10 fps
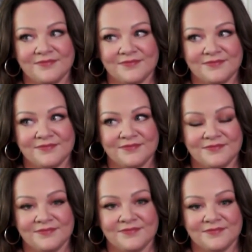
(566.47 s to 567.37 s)

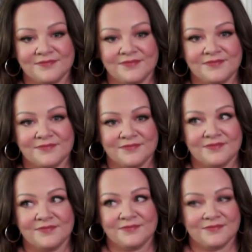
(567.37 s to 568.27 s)

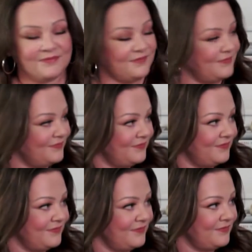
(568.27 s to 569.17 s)

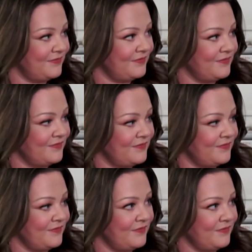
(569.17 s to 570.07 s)

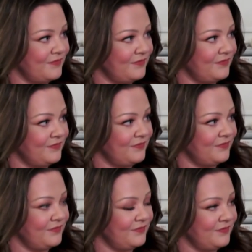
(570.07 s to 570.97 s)

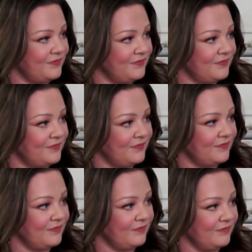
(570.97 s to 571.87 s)

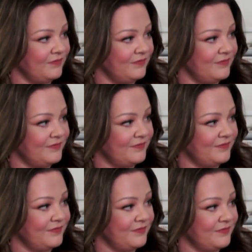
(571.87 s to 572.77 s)

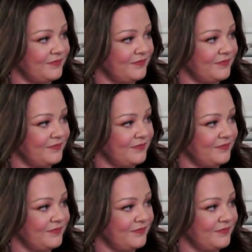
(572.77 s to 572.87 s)
The person shown says nothing.